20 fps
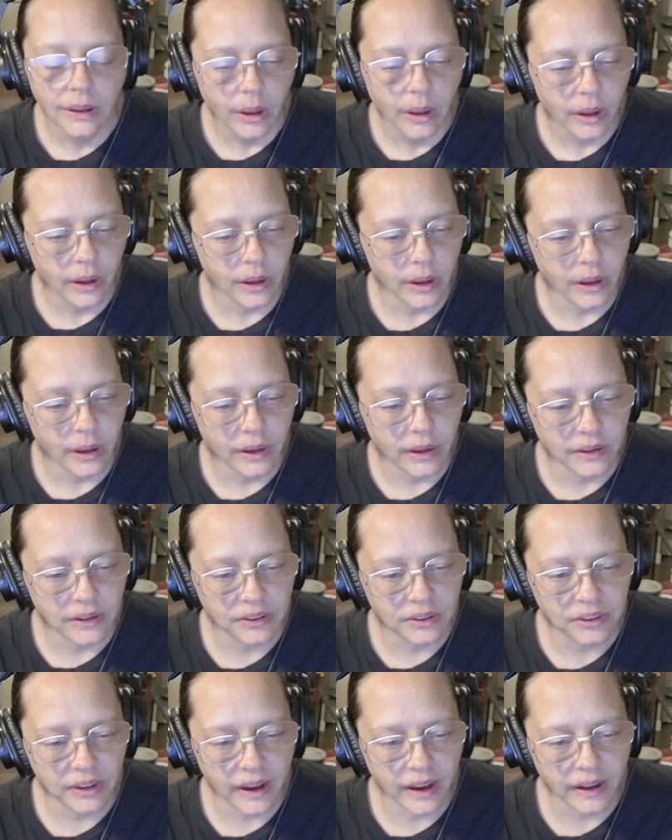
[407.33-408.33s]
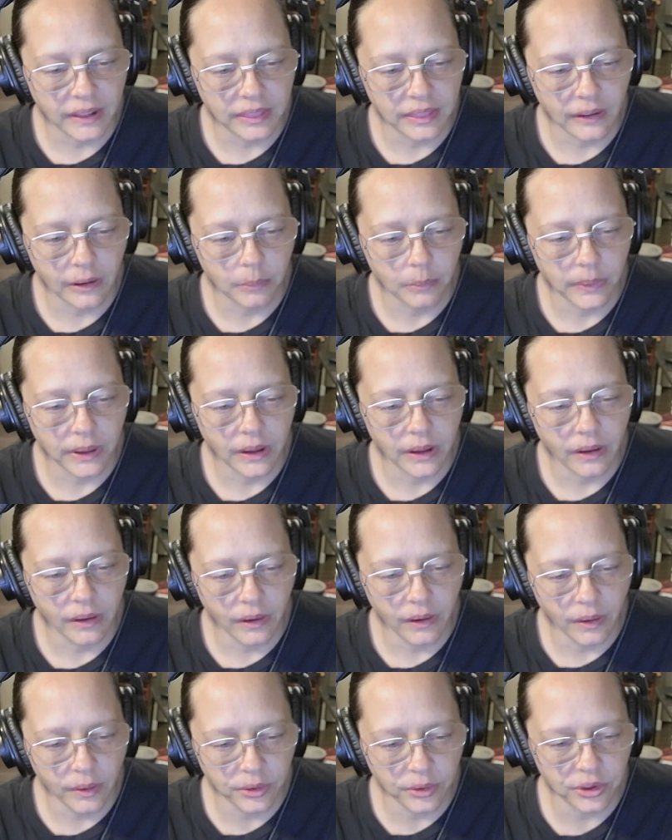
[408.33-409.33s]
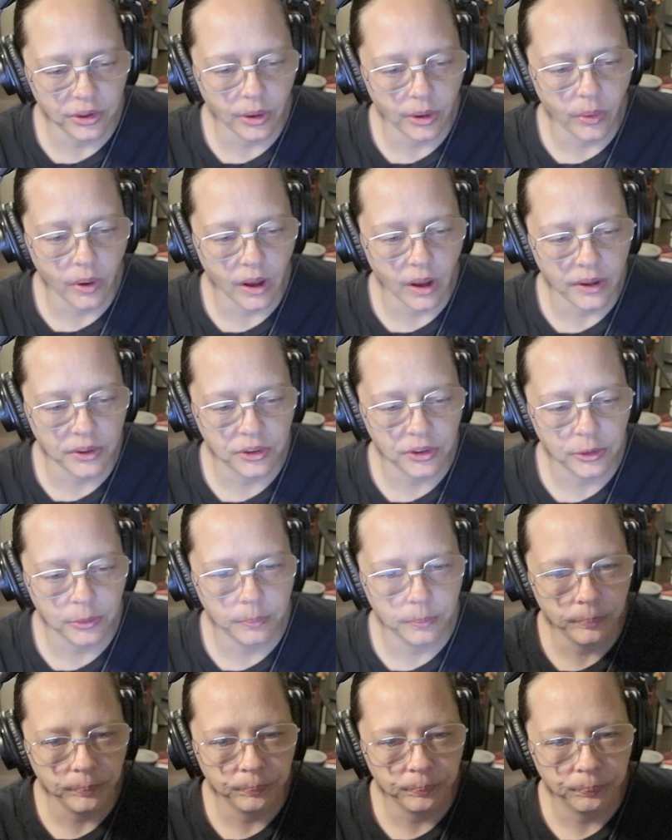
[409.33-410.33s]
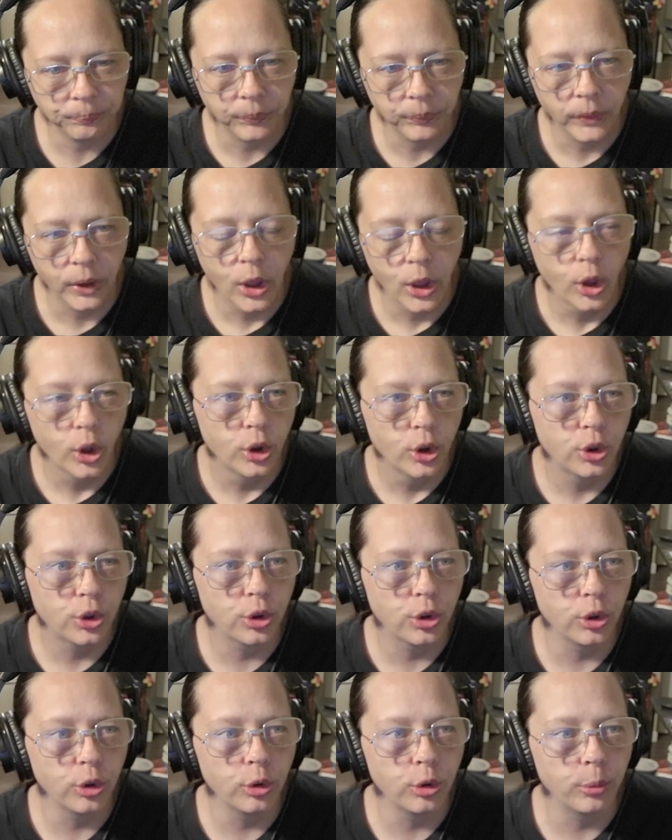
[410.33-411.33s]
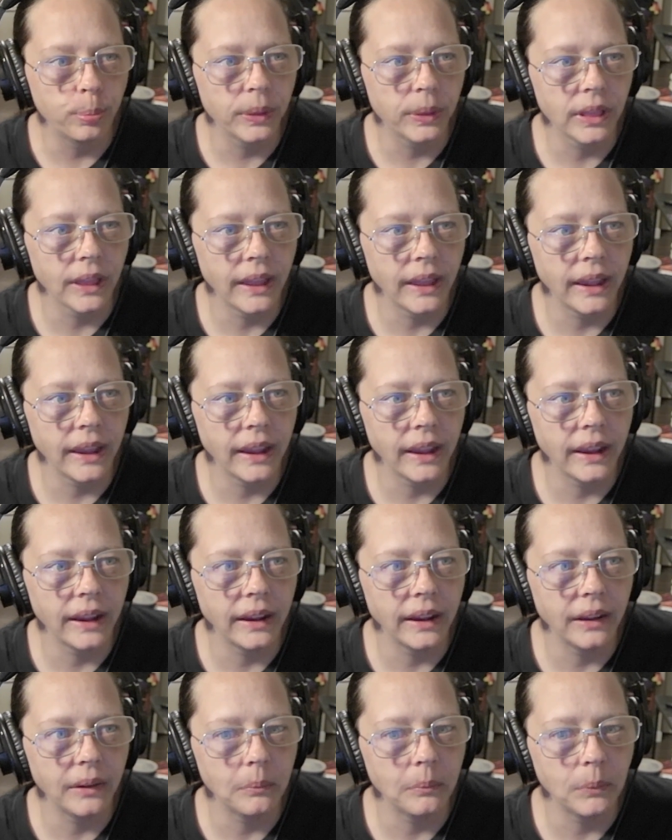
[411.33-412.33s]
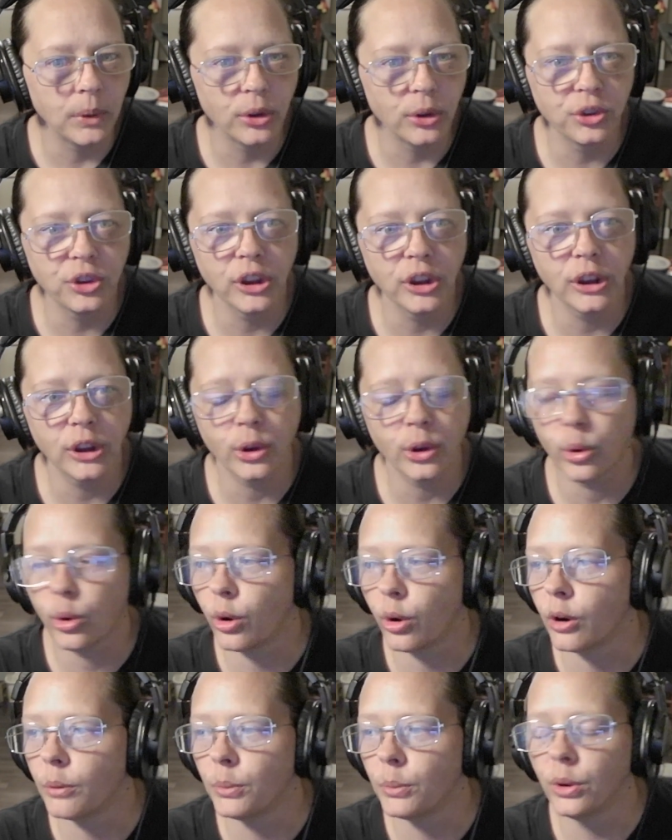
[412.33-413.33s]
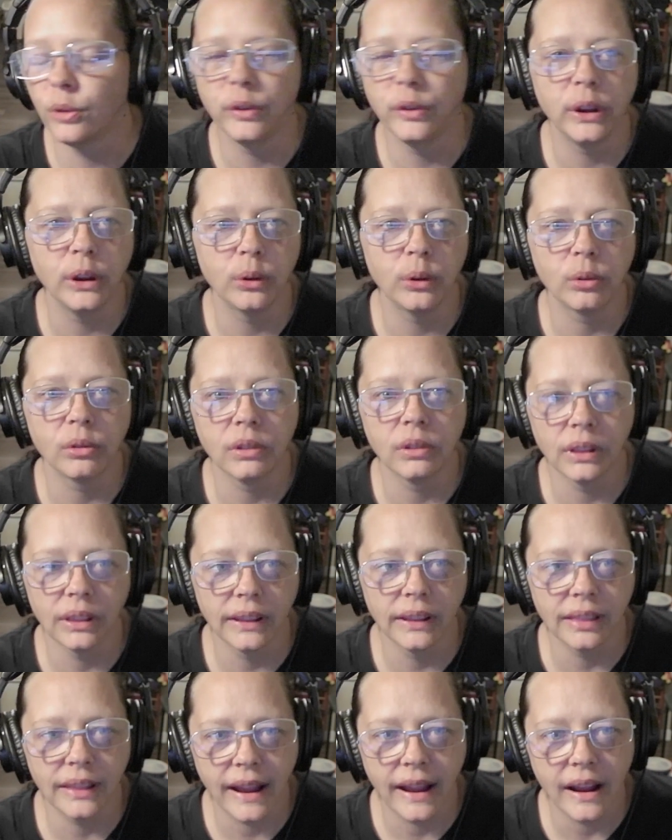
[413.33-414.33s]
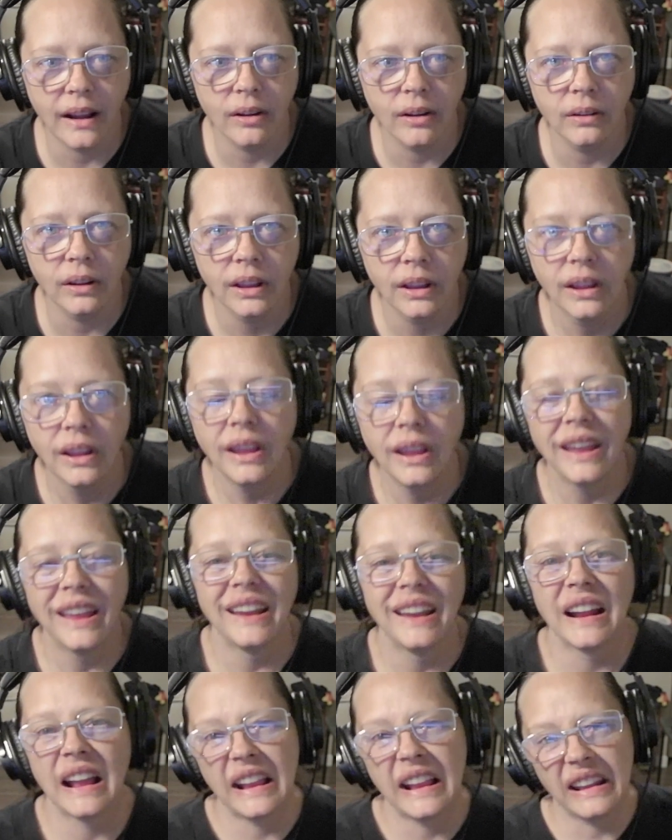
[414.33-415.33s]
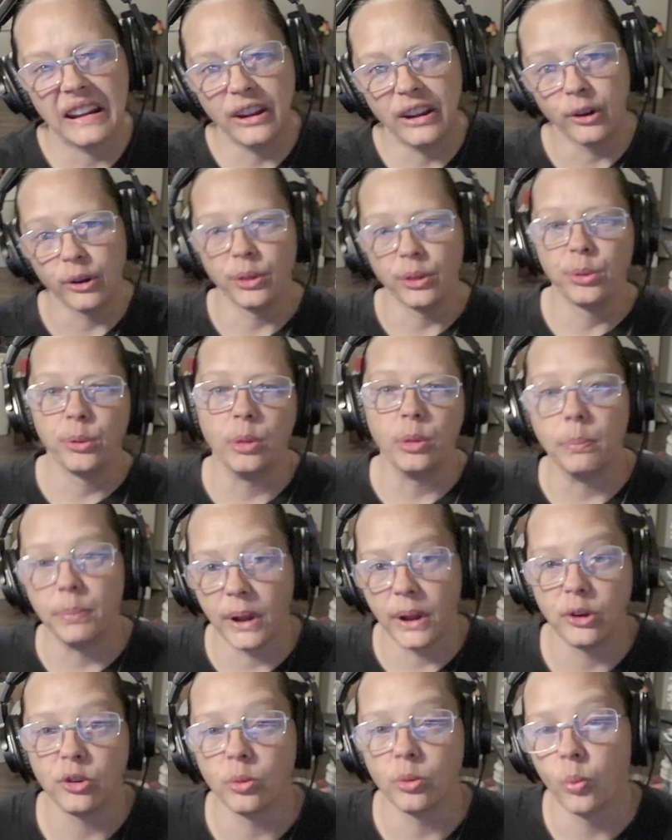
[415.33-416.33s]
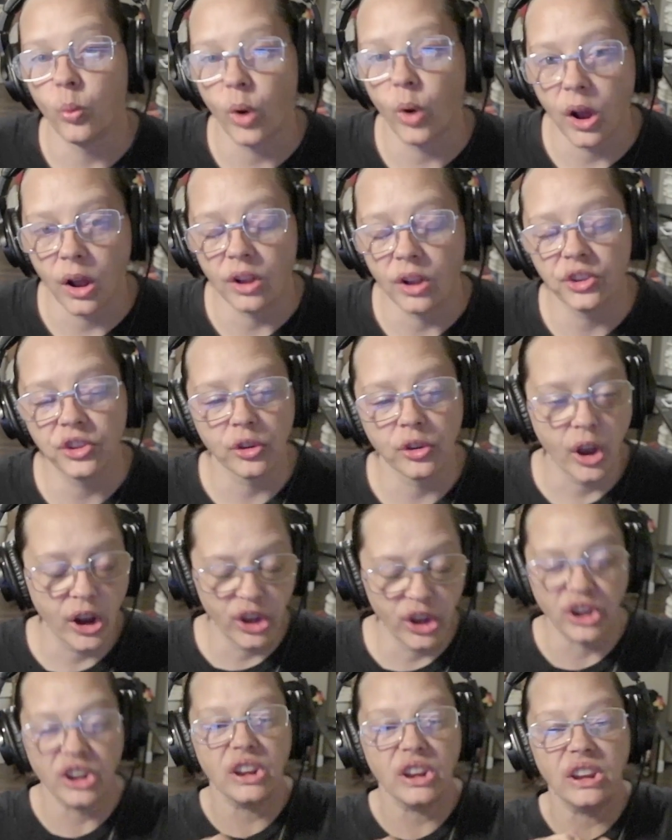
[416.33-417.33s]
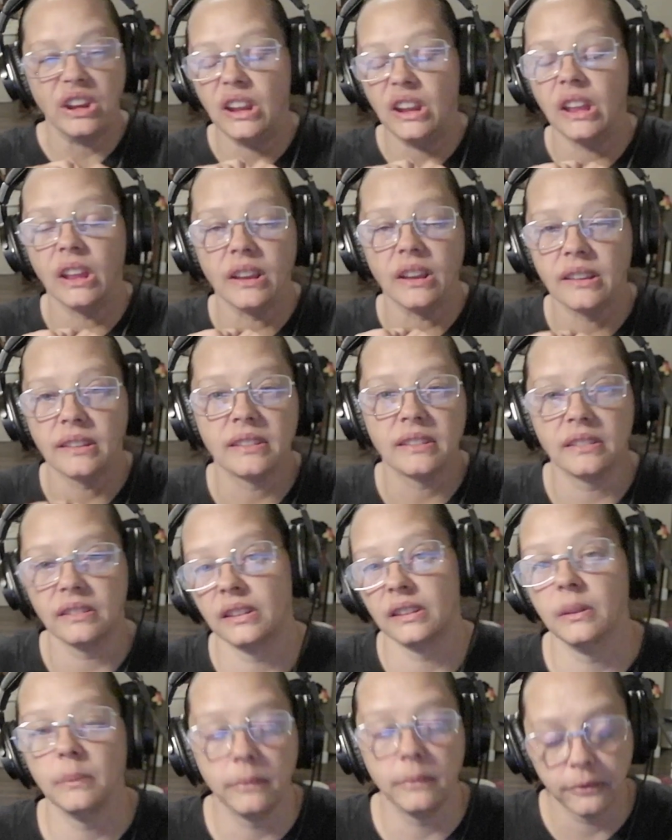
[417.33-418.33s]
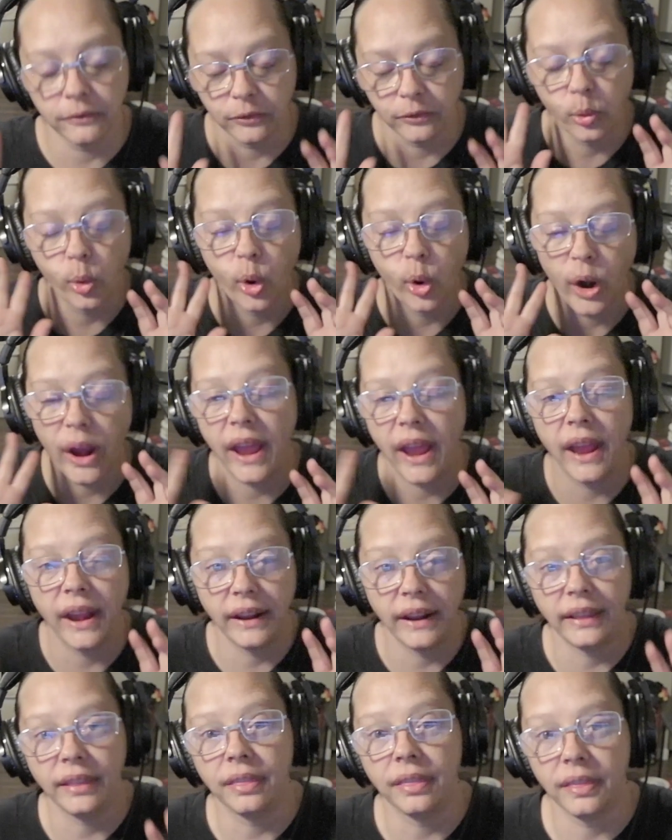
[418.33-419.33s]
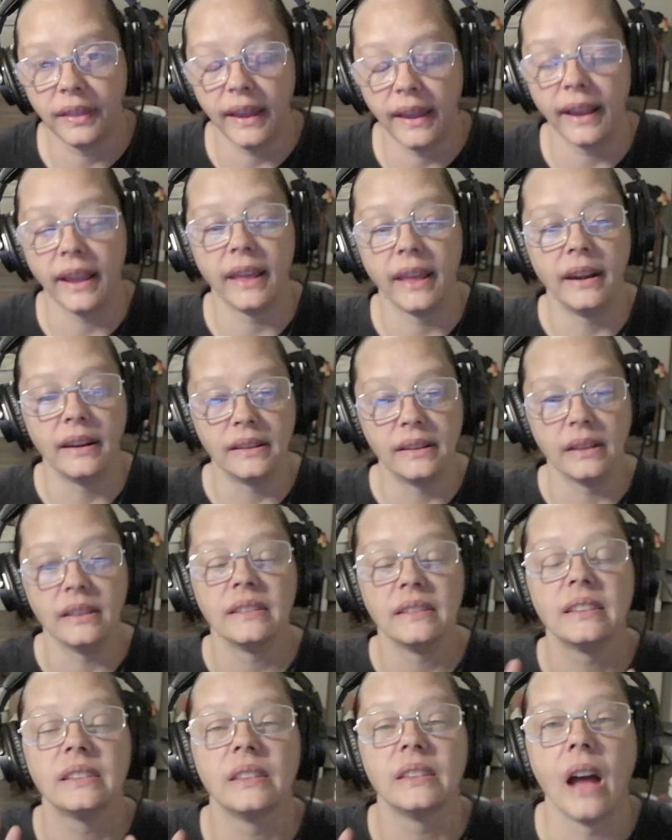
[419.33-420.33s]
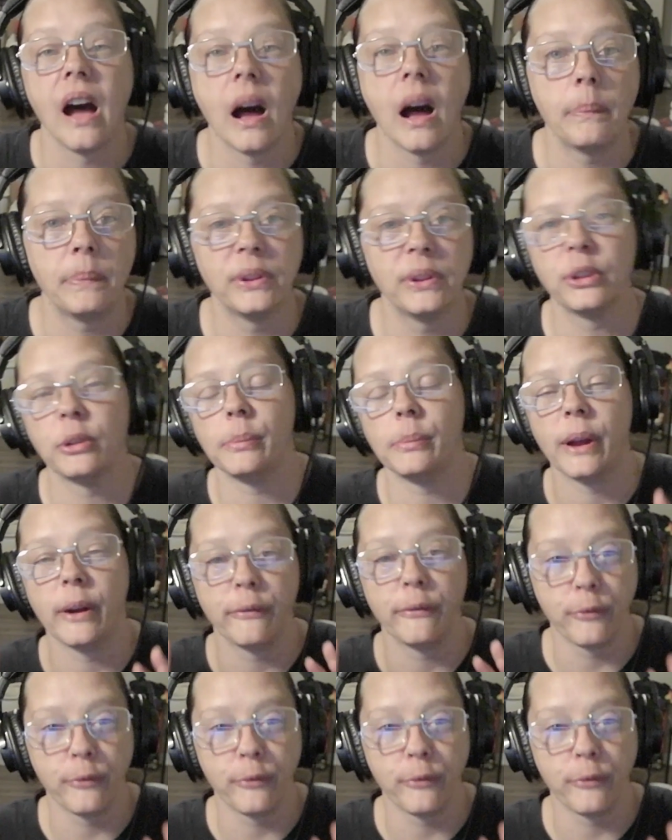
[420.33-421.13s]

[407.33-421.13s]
decided that it would be oh so awesome to play music or a movie really loud, and I could hear it through the bedroom wall, so I couldn't get to sleep for anything. And it didn't stop until about